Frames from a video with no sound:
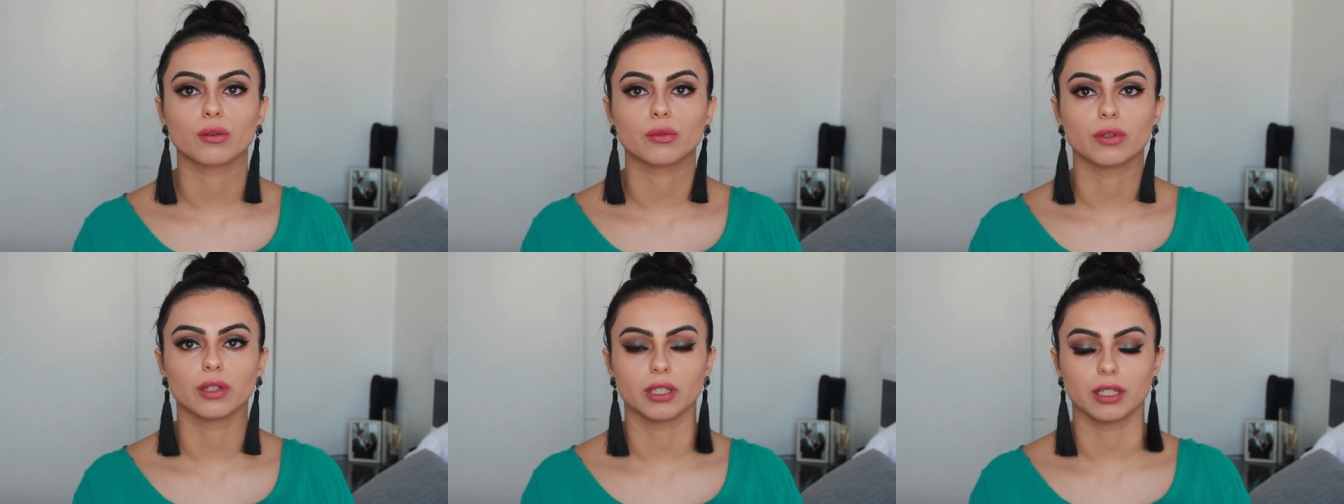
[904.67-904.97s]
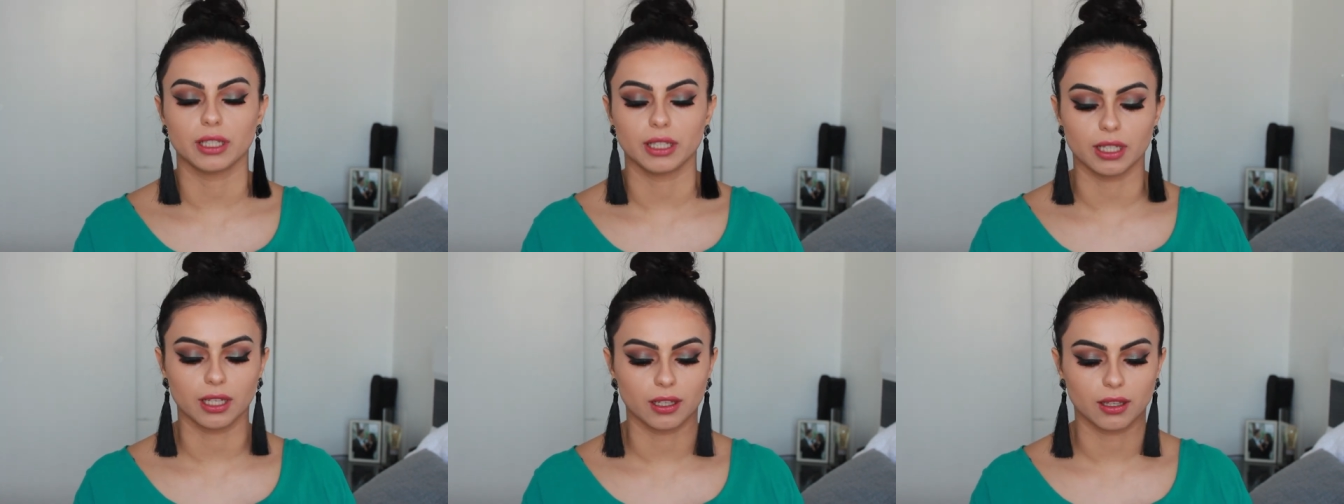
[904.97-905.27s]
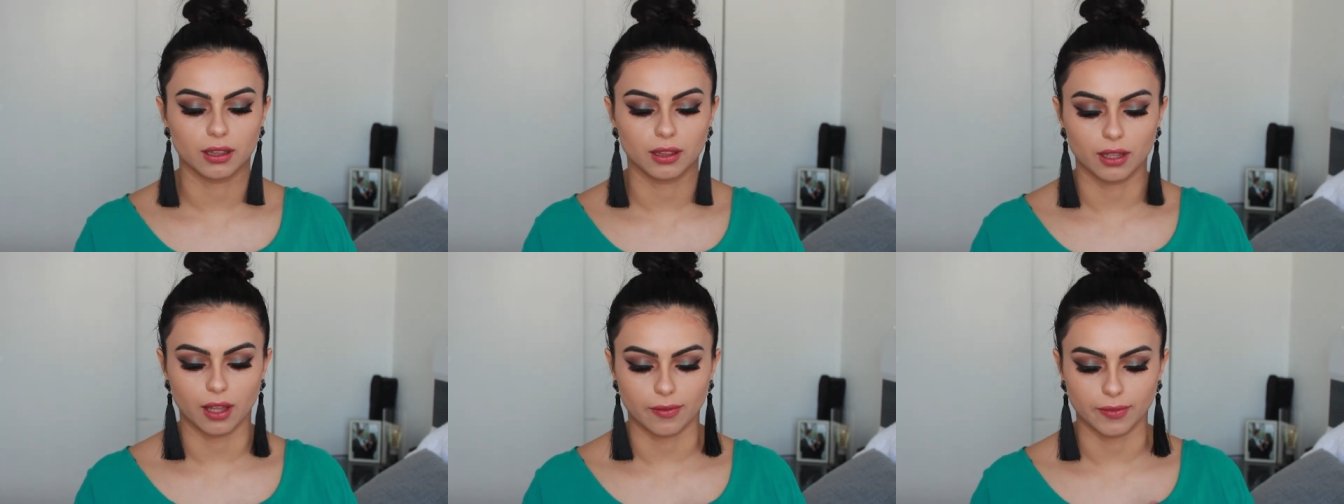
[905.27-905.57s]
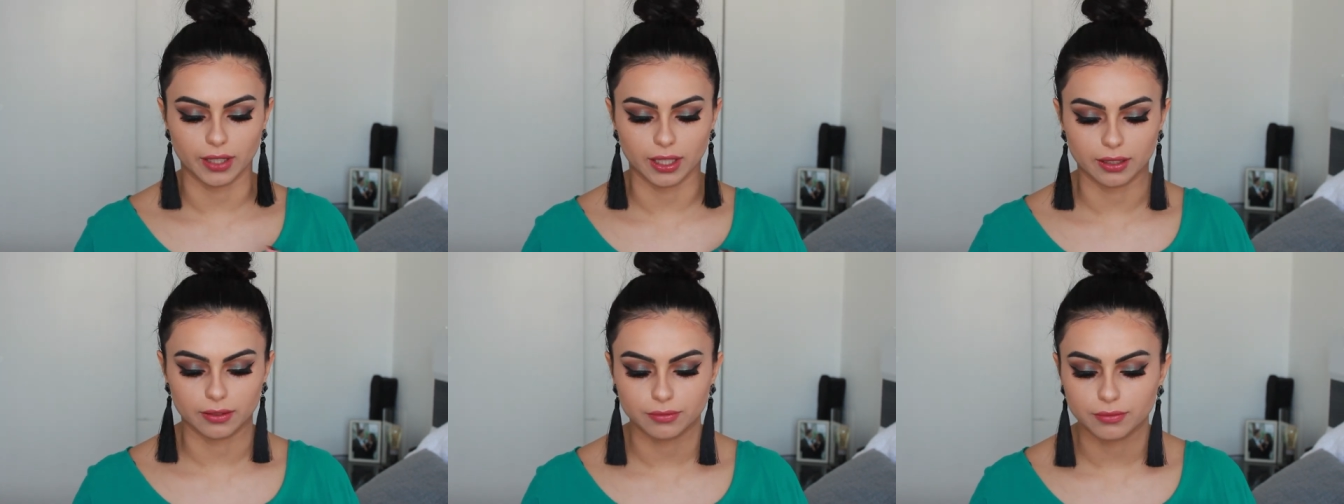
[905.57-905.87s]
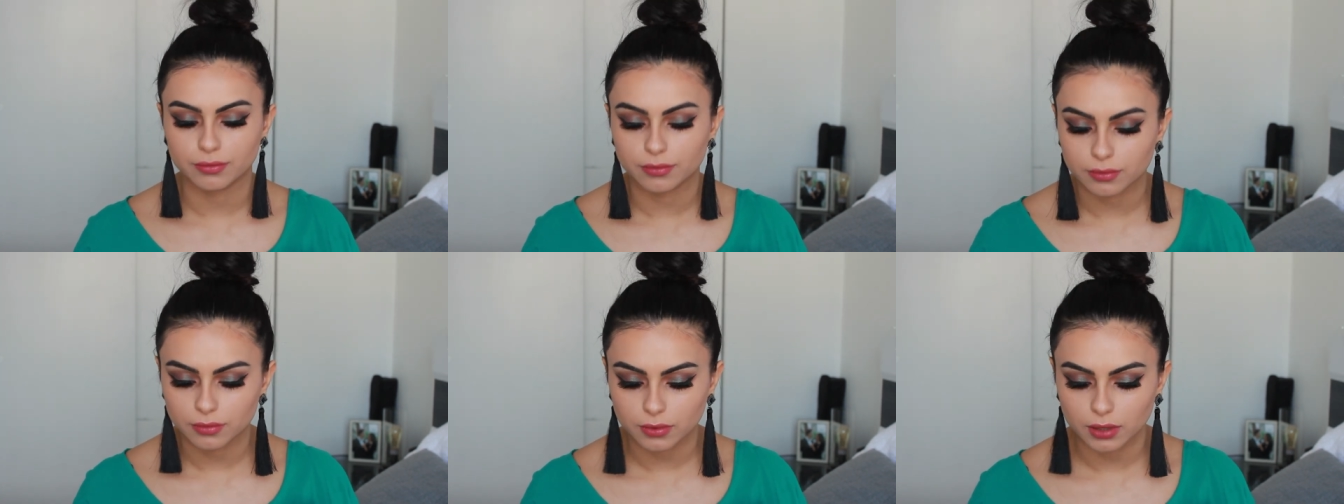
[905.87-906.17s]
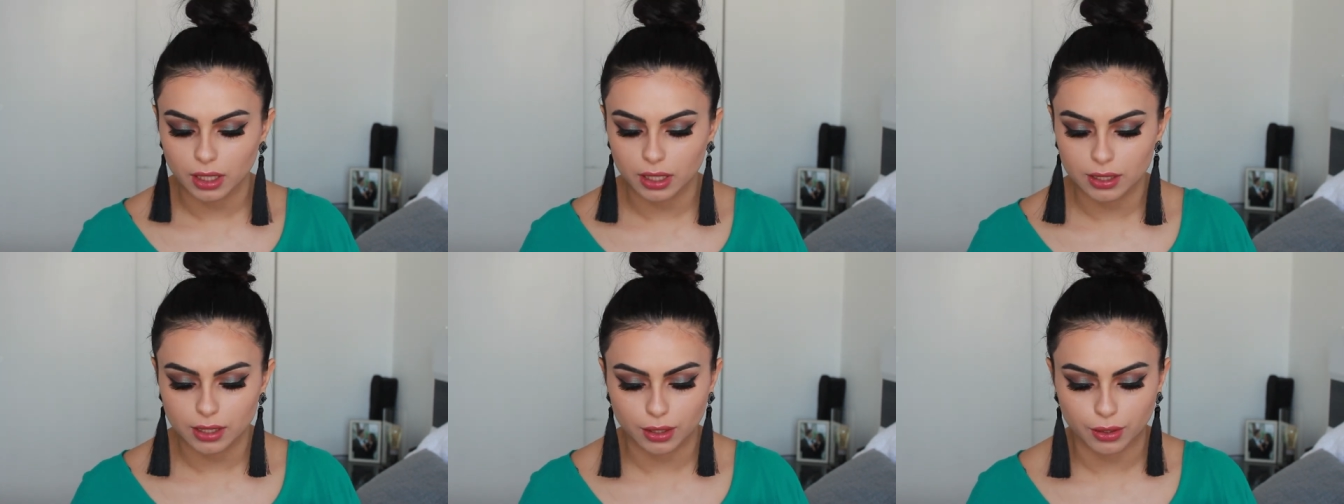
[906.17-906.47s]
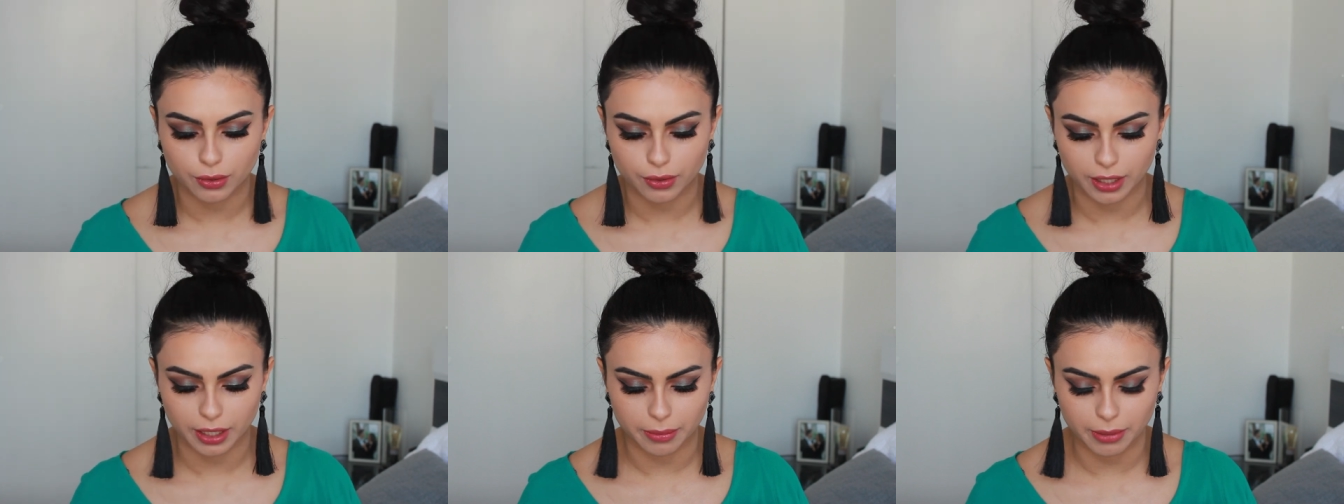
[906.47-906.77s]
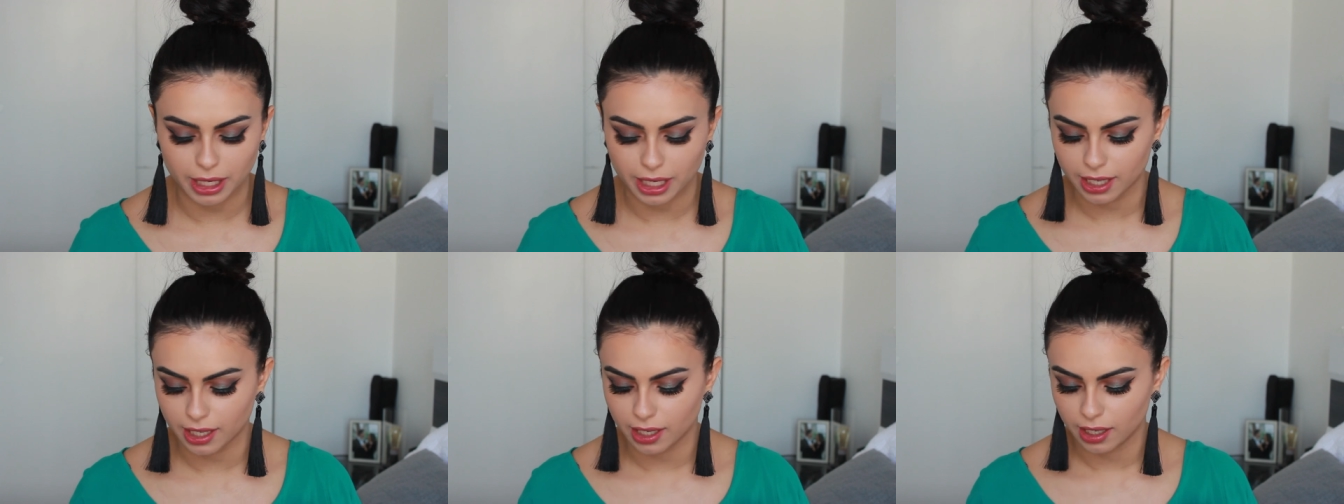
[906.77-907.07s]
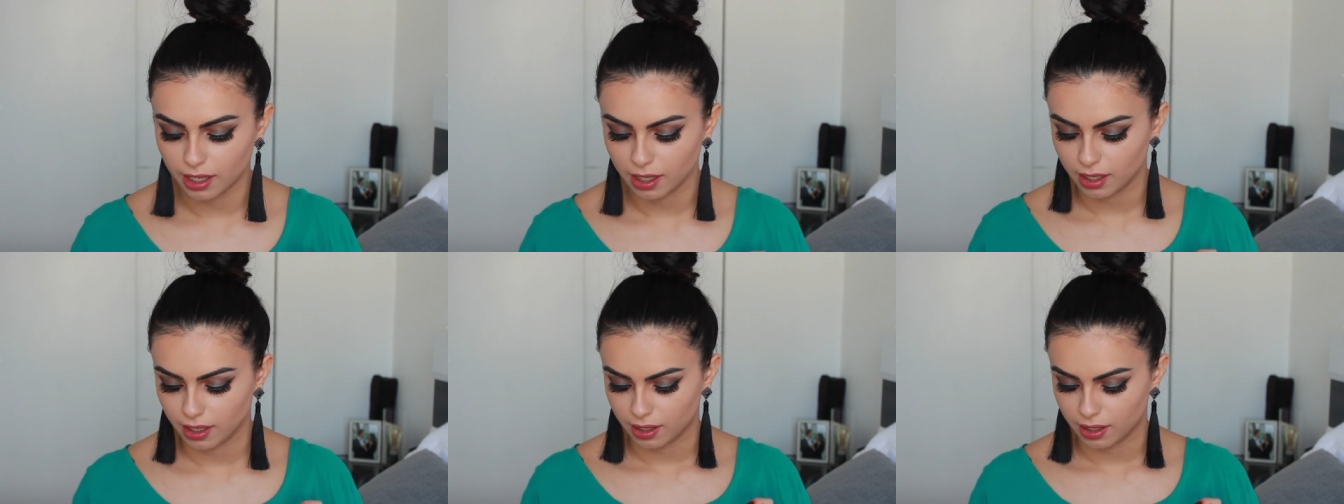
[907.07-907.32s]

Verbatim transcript: Really love it. It's a creamy